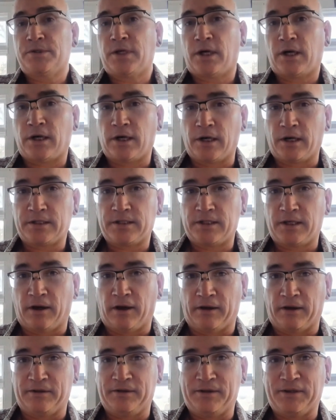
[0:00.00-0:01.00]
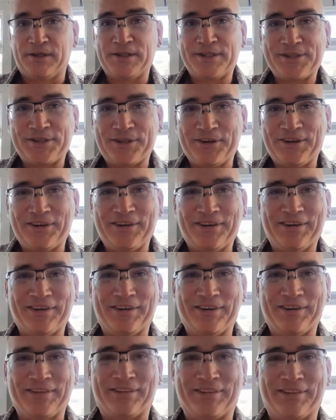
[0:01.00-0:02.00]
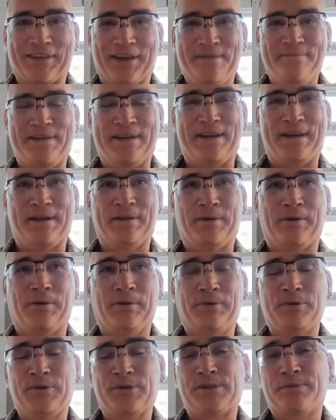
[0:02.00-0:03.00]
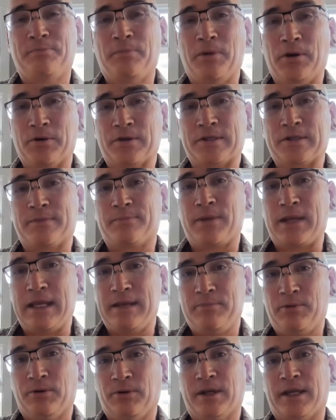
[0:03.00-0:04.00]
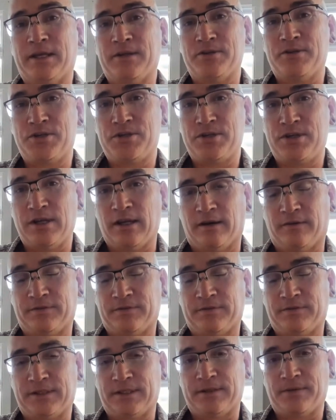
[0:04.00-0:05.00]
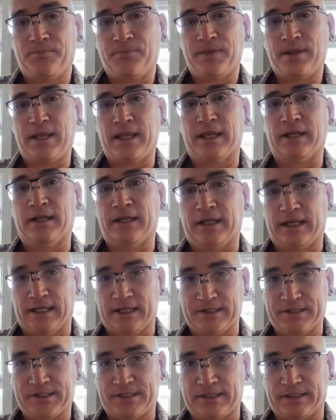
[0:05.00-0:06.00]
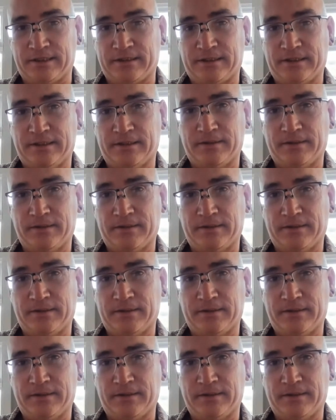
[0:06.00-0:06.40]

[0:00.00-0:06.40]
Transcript: heart on this earth i mean holy smokes people can shift in an instant